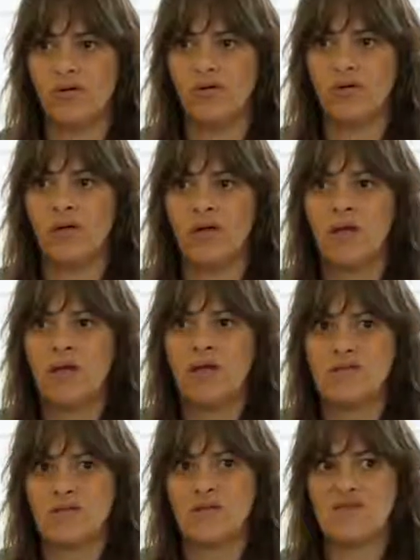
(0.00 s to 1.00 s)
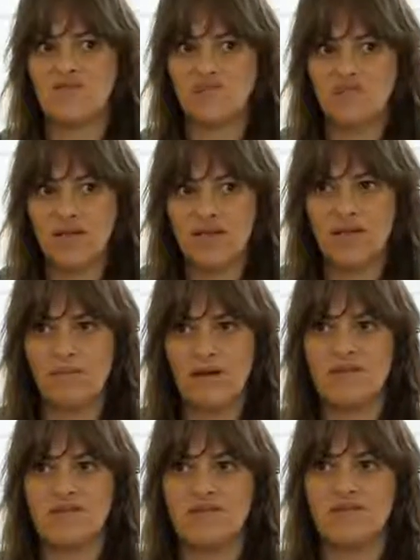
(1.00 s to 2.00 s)
art. So it's really
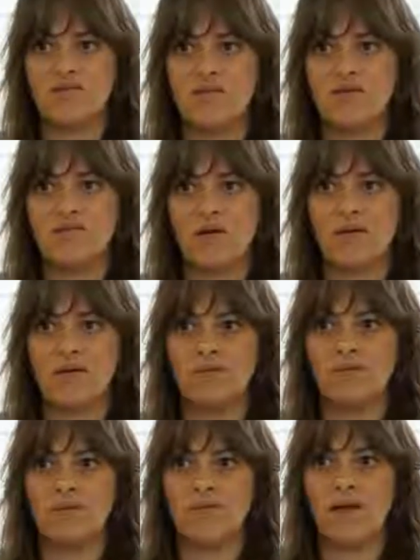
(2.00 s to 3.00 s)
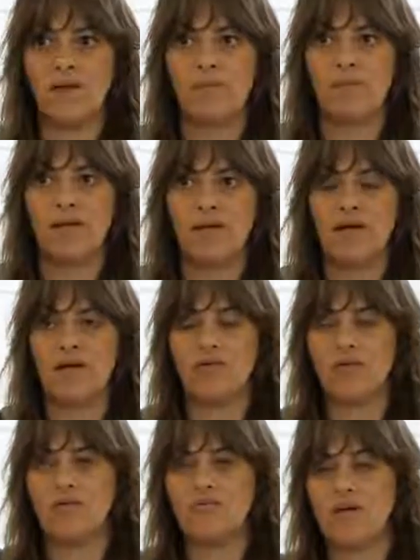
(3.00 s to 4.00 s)
amazing to be showing with them, and they're going to
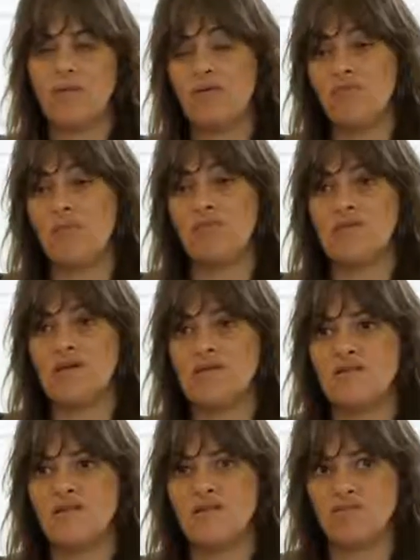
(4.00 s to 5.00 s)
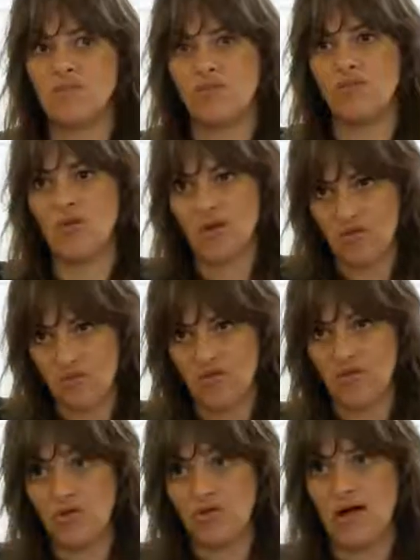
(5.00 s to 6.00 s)
rep- they'll be representing me. So I'll be working with a
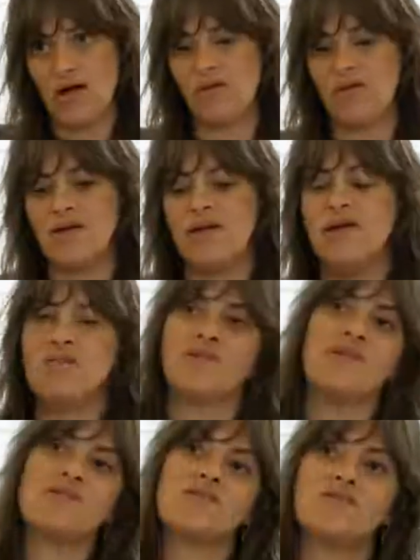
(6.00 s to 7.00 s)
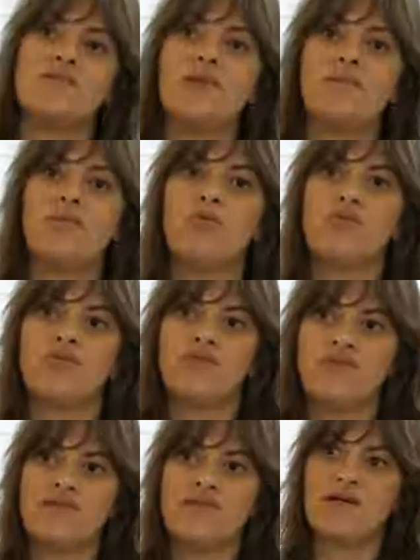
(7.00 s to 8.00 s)
new gallery. So that's a really important
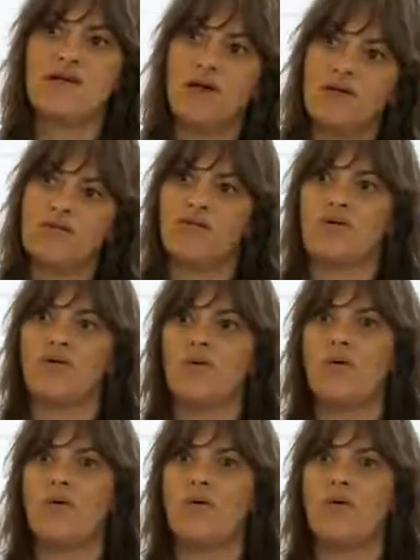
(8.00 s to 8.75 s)
visit after Hong